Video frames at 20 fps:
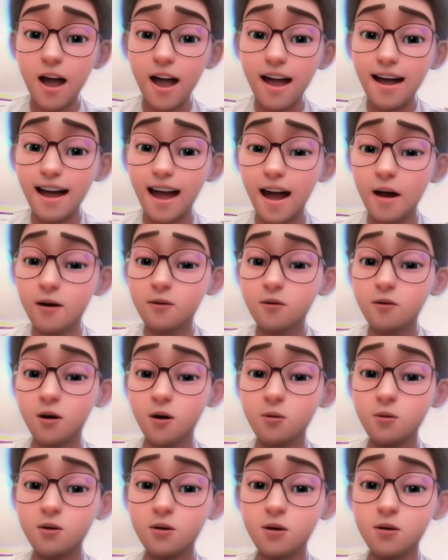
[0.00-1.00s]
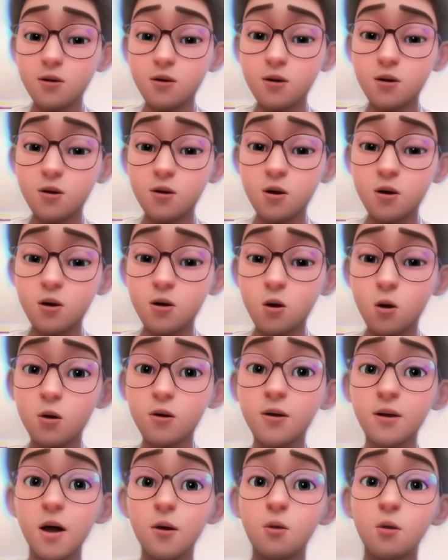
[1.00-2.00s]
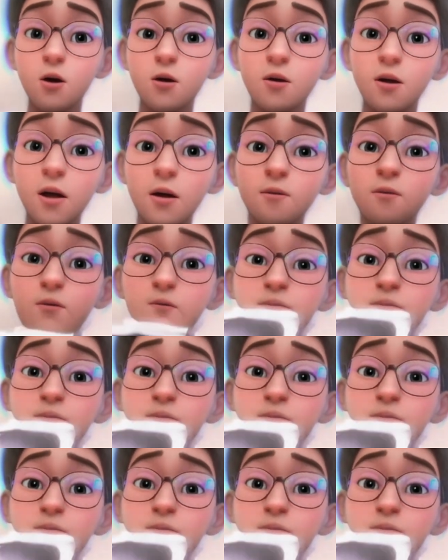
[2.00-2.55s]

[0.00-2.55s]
in headphones. Sold separately.